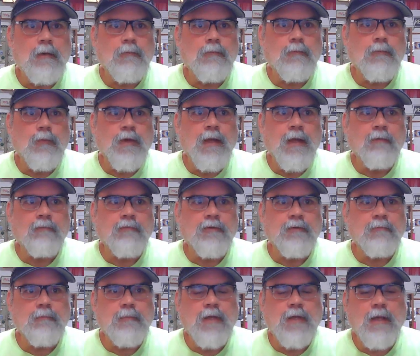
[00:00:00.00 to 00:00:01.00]
We have
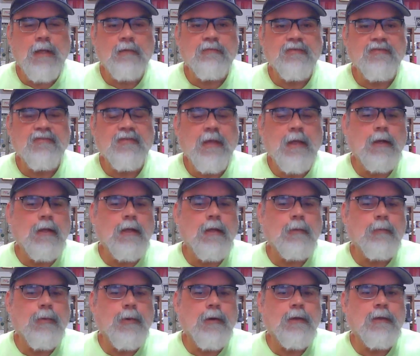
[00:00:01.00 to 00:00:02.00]
a kind of a
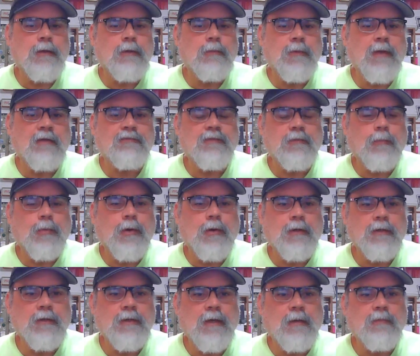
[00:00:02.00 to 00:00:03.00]
satellite parking. We have to
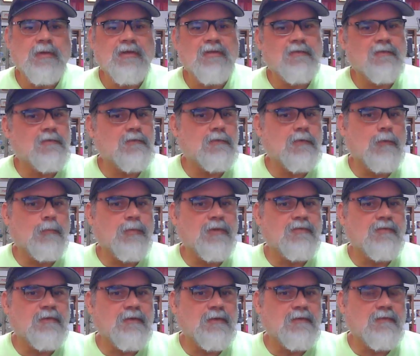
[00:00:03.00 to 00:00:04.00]
park in that because it's our
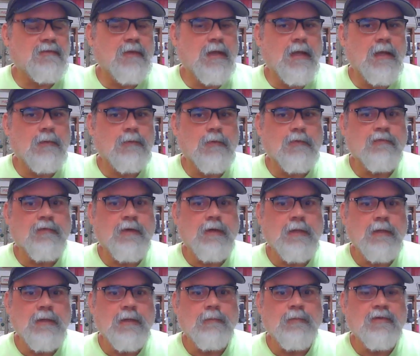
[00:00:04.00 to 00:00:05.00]
busiest day, and we're
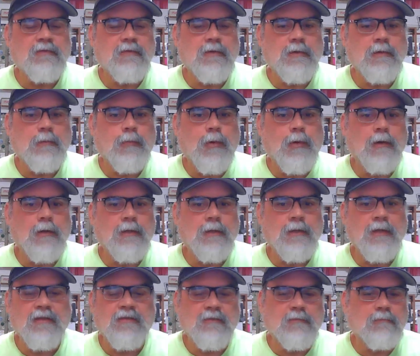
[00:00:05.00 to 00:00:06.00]
very limited in parking.
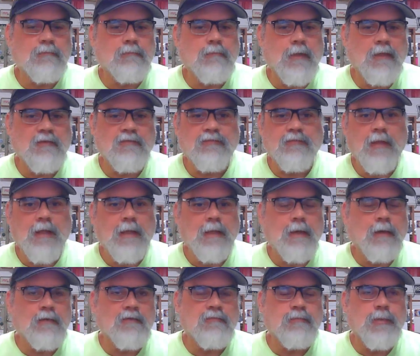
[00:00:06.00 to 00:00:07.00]
That's flat
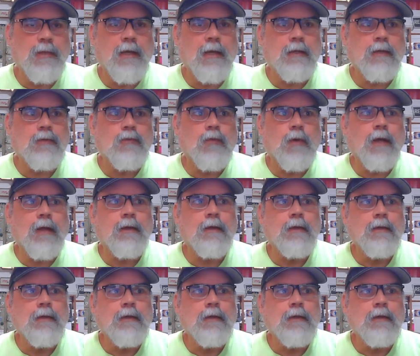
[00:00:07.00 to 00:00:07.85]
out. It's black and white.